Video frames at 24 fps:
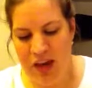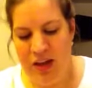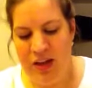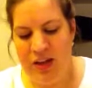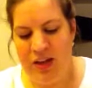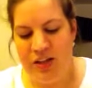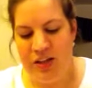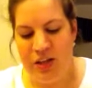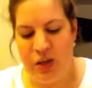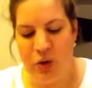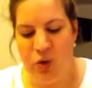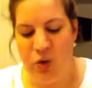
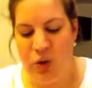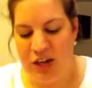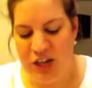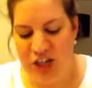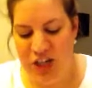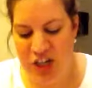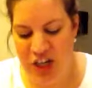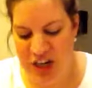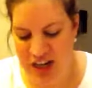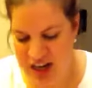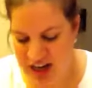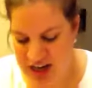So
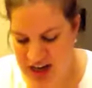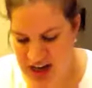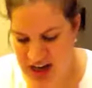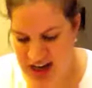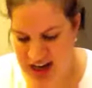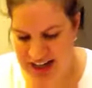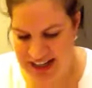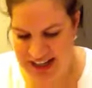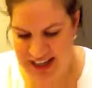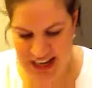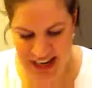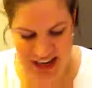questionnaire
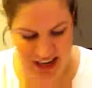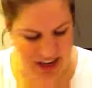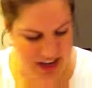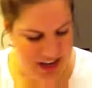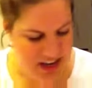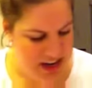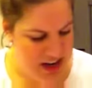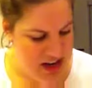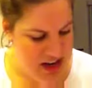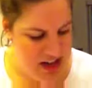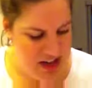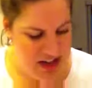content.
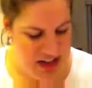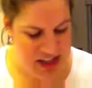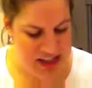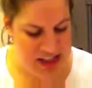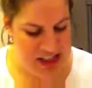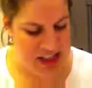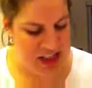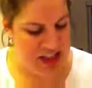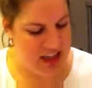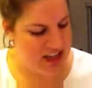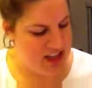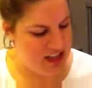Let's
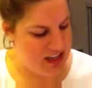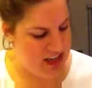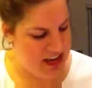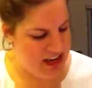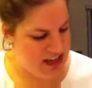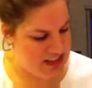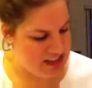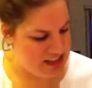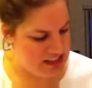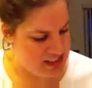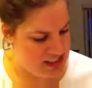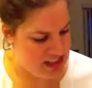look at the
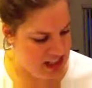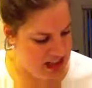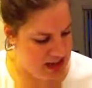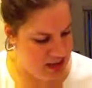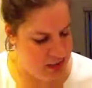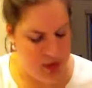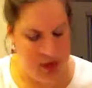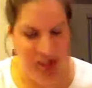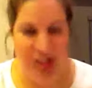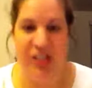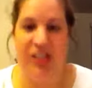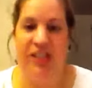next slide,
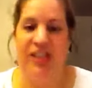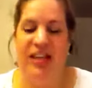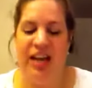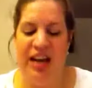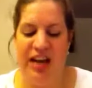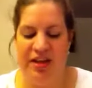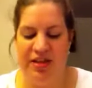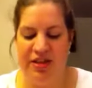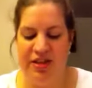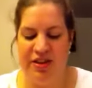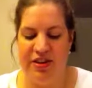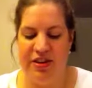which is
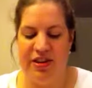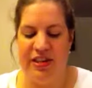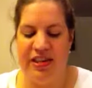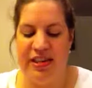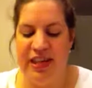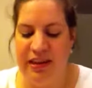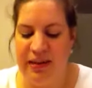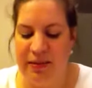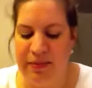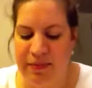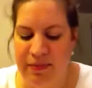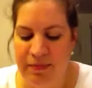slide
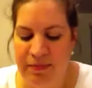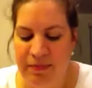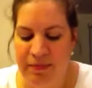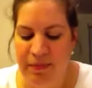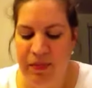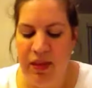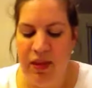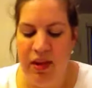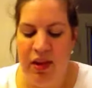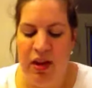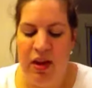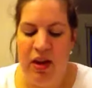13.
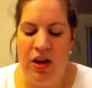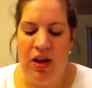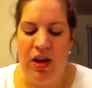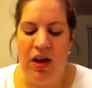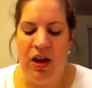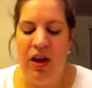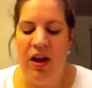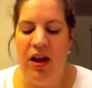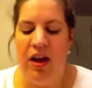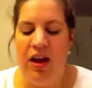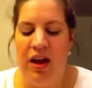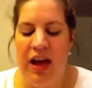
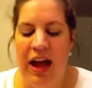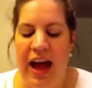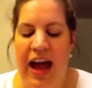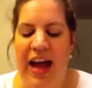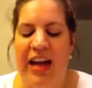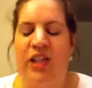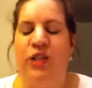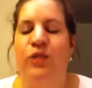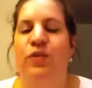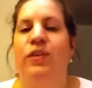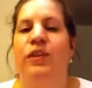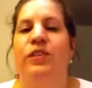
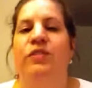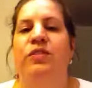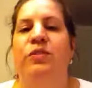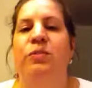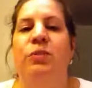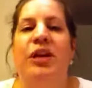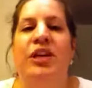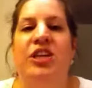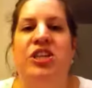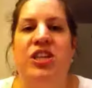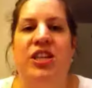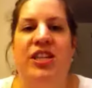Ask for
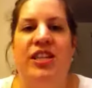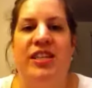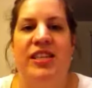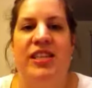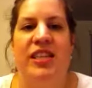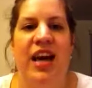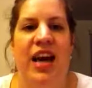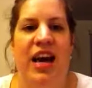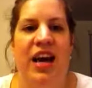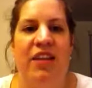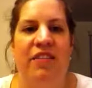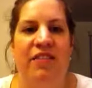information that's
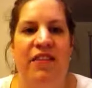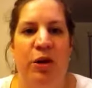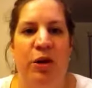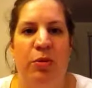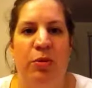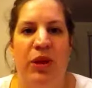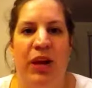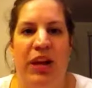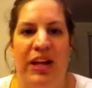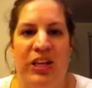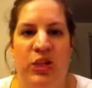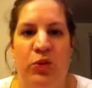not
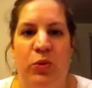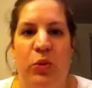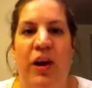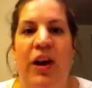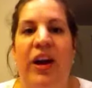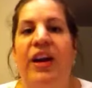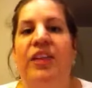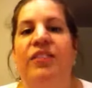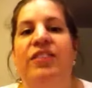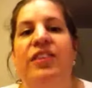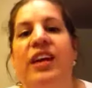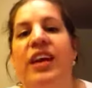available elsewhere.
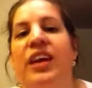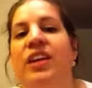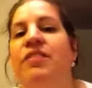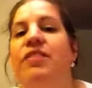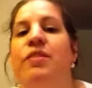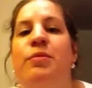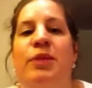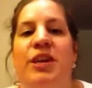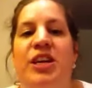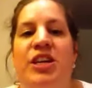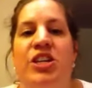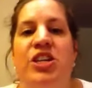If the
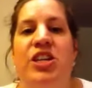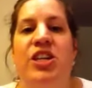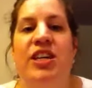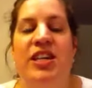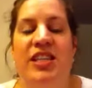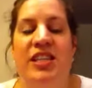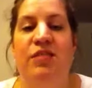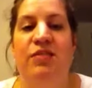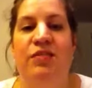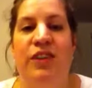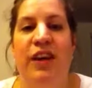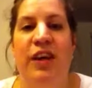information
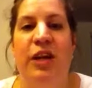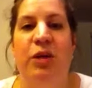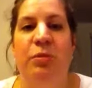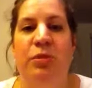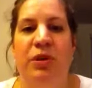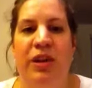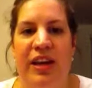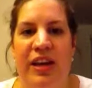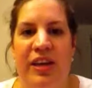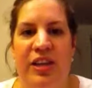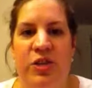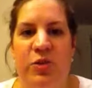is available
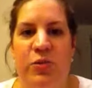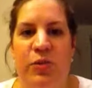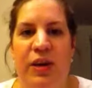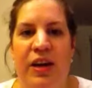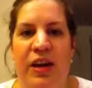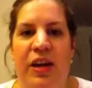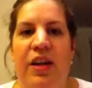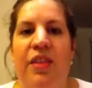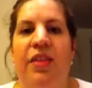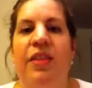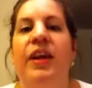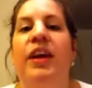
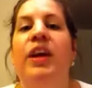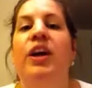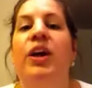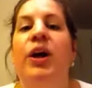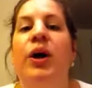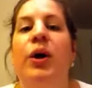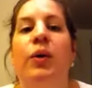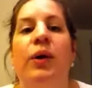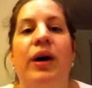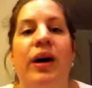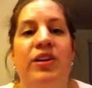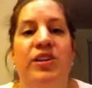elsewhere, then
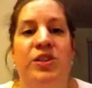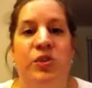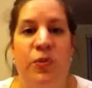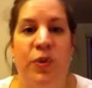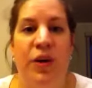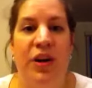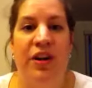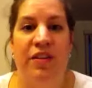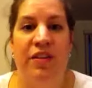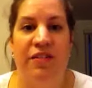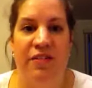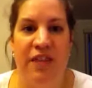go
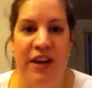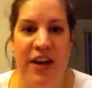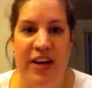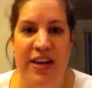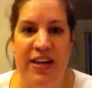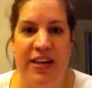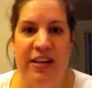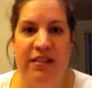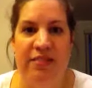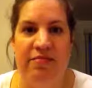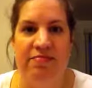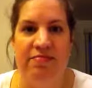elsewhere to find
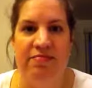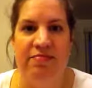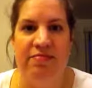it.